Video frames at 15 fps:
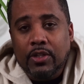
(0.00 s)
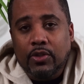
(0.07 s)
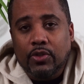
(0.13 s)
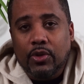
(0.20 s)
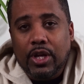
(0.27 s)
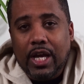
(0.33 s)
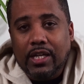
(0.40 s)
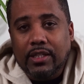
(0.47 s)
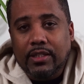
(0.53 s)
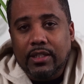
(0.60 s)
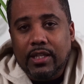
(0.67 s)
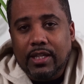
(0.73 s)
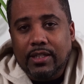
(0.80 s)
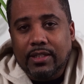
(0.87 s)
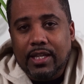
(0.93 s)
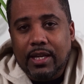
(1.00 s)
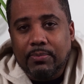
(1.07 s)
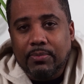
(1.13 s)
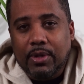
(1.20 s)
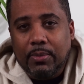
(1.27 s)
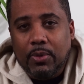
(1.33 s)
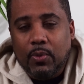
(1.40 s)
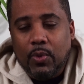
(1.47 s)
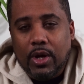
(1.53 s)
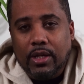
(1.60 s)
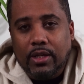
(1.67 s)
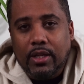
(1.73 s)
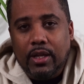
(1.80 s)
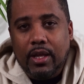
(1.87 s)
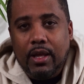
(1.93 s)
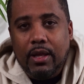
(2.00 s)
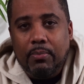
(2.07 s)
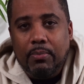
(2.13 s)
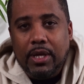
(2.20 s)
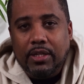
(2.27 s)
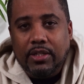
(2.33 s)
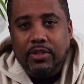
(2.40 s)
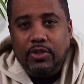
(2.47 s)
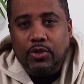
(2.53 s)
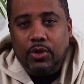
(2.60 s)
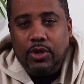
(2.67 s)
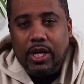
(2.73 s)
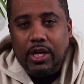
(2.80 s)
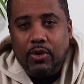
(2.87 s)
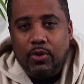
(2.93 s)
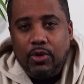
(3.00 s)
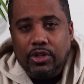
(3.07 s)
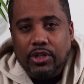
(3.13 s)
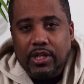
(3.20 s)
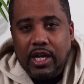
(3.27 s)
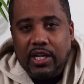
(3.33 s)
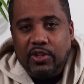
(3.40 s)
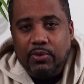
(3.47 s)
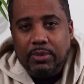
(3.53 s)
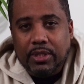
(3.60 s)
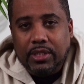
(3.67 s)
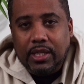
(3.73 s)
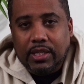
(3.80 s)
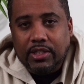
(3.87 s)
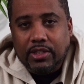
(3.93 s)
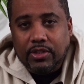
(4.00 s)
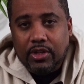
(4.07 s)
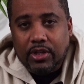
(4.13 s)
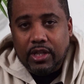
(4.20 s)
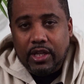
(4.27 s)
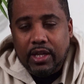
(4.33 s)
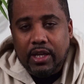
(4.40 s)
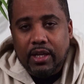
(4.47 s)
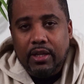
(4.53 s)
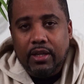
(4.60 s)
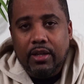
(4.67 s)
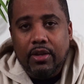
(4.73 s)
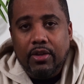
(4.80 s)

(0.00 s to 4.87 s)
So that's step number 1, making sure that all your documentations are there.